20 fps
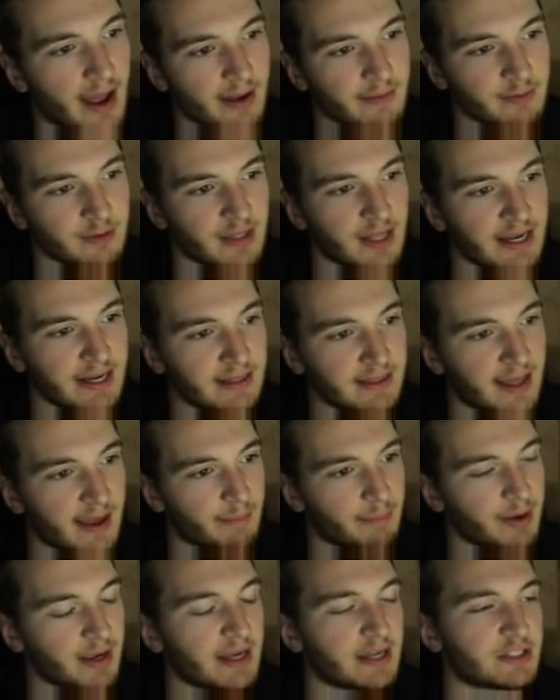I, I liked
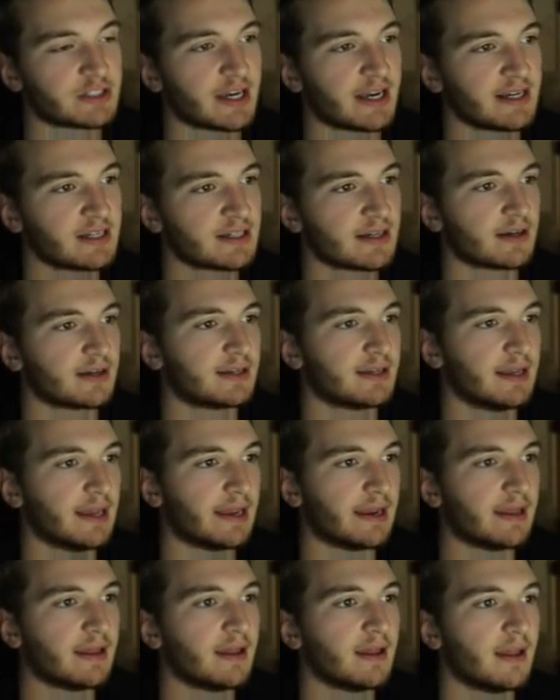that pitch. I actually
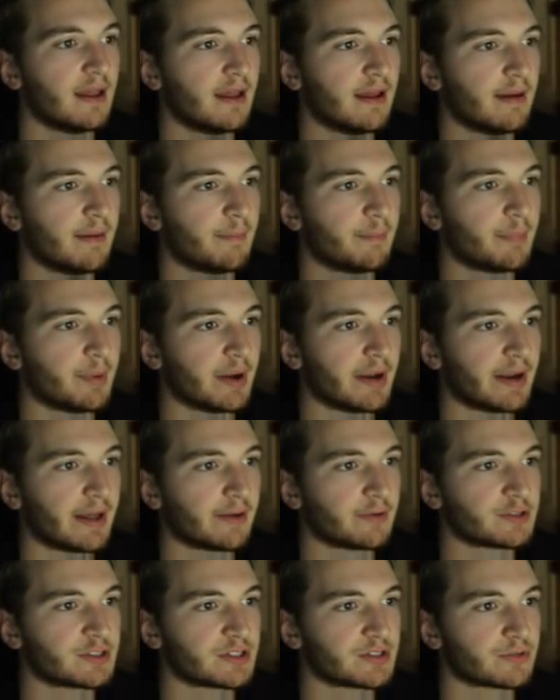did but
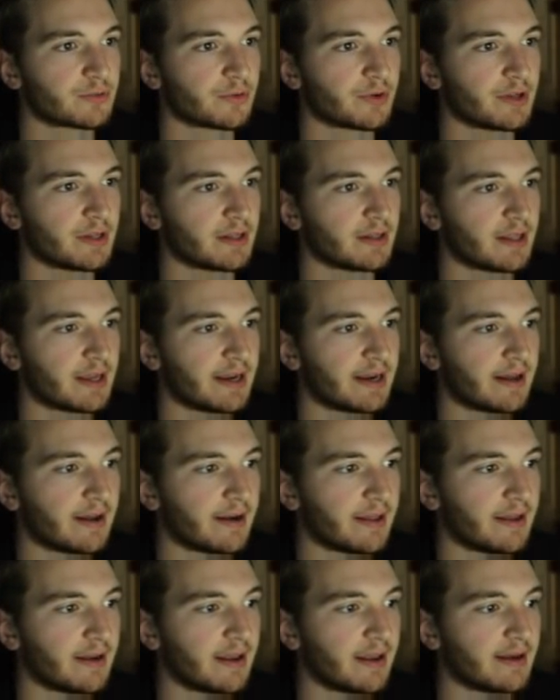I was just really late
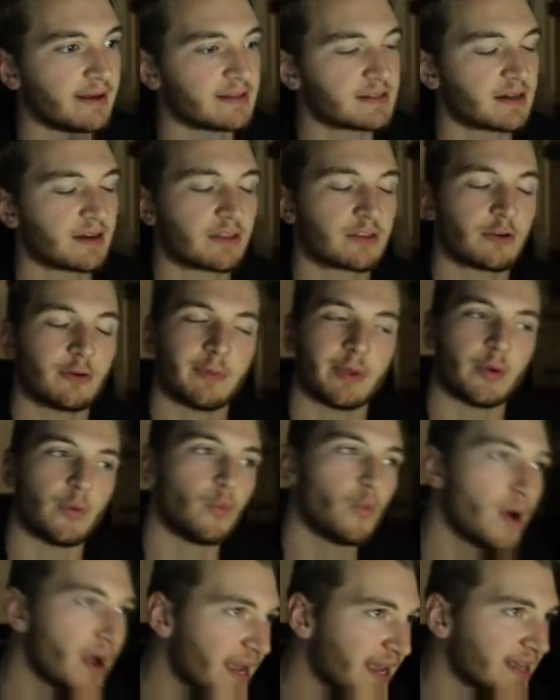on it, and he's going to throw me
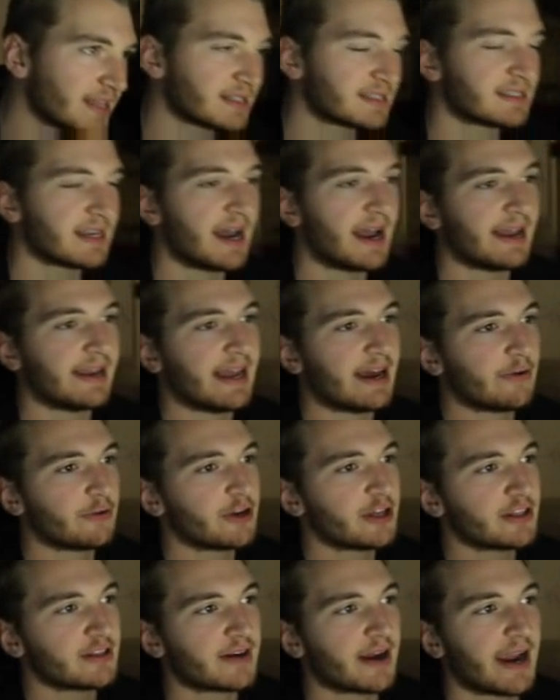way inside. Now
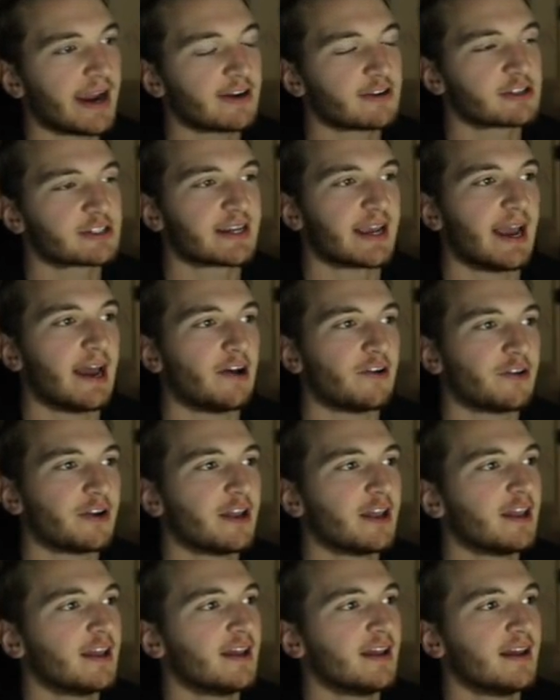another hitter's count.
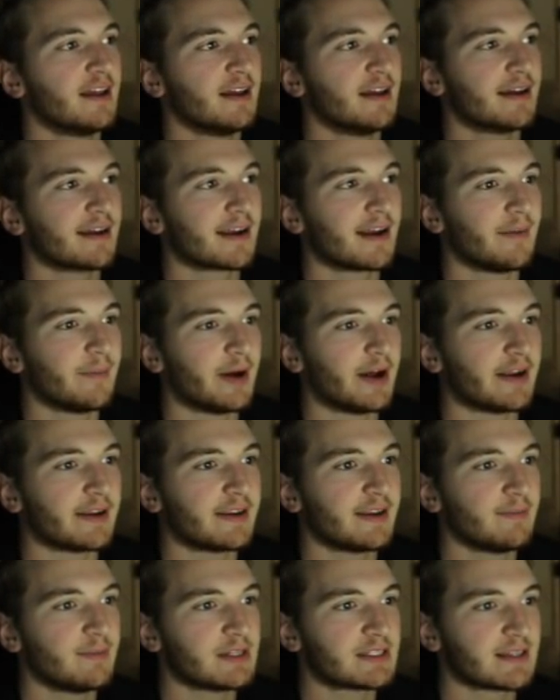Come
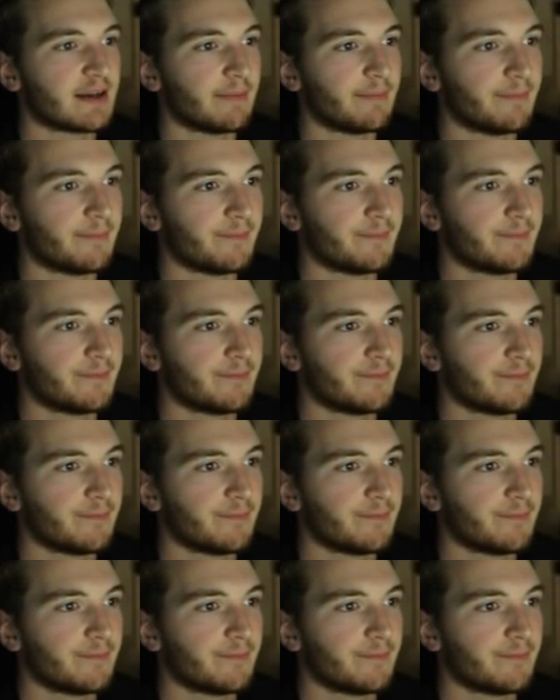on, give me something.